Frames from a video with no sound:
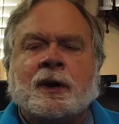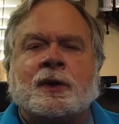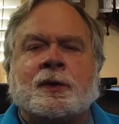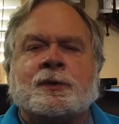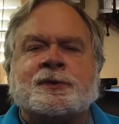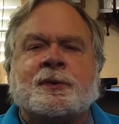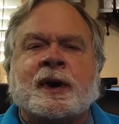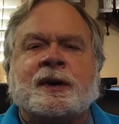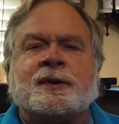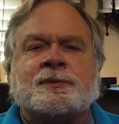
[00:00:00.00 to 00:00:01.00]
of those
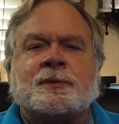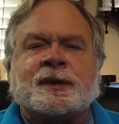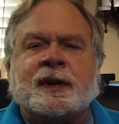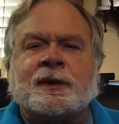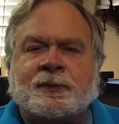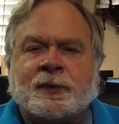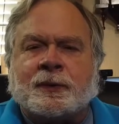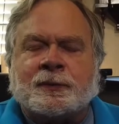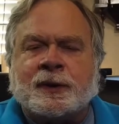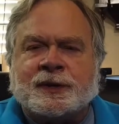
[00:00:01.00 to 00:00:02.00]
radios will tend to
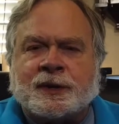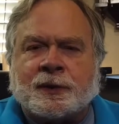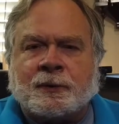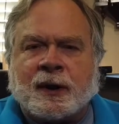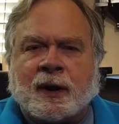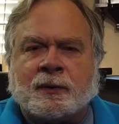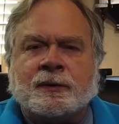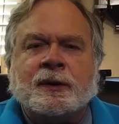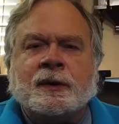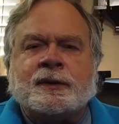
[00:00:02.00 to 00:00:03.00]
filter each other out,